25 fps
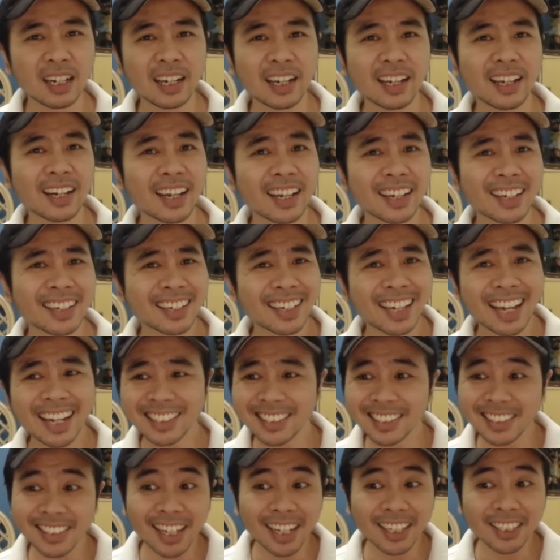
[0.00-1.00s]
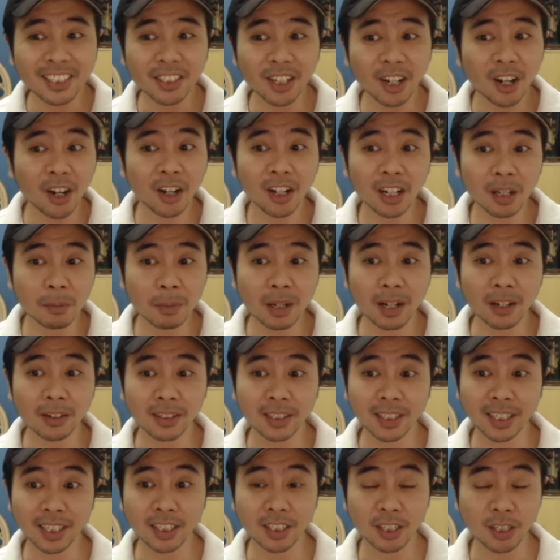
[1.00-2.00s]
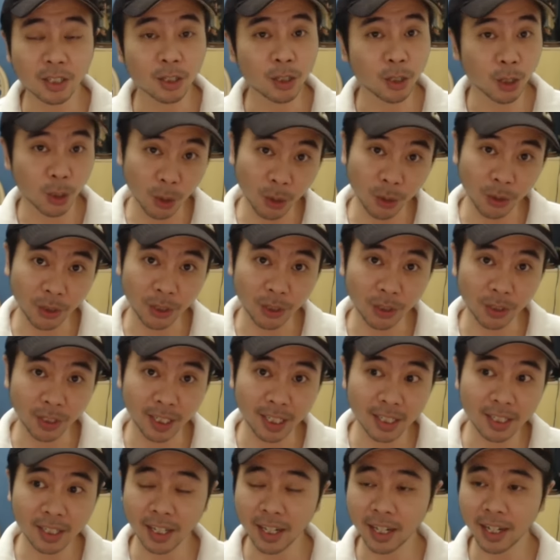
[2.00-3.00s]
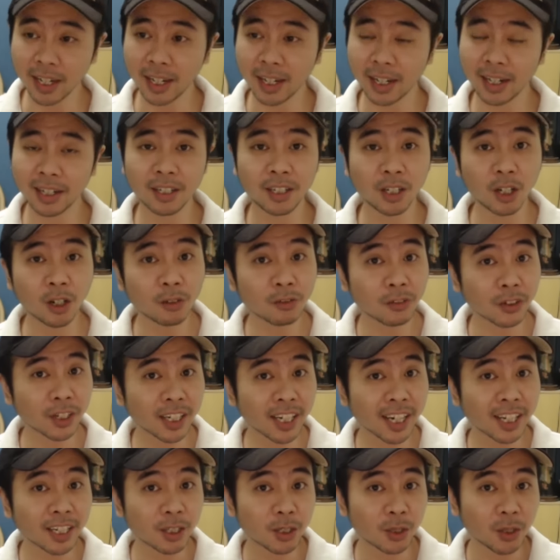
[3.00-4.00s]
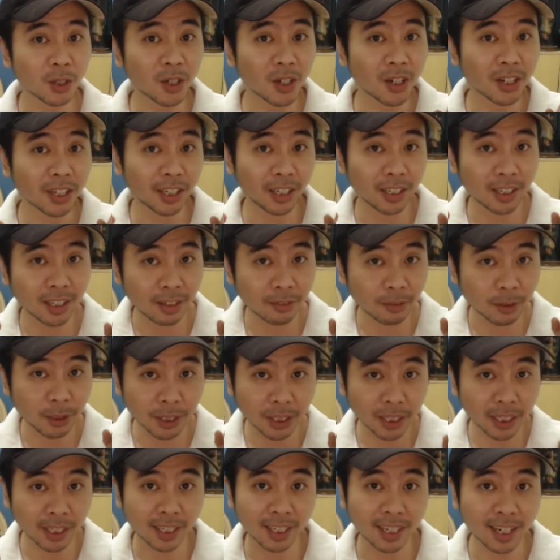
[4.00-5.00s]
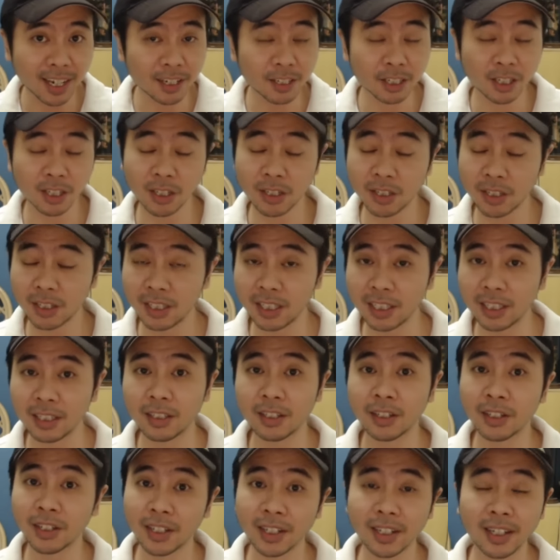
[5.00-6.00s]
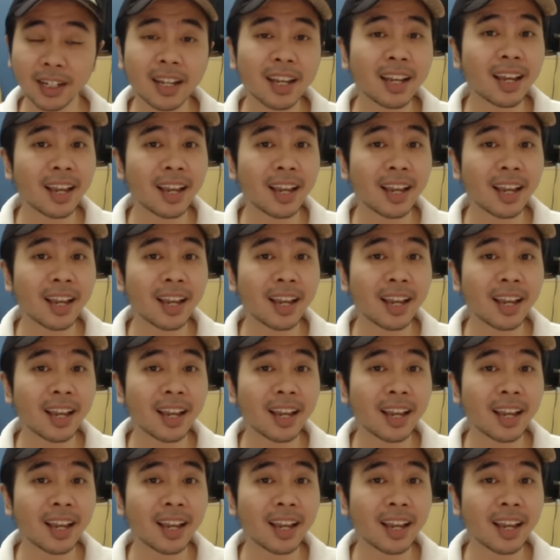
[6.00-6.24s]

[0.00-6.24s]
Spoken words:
And I guess that's all about these 2 units, and don't forget to log in every day guys, because the 3rd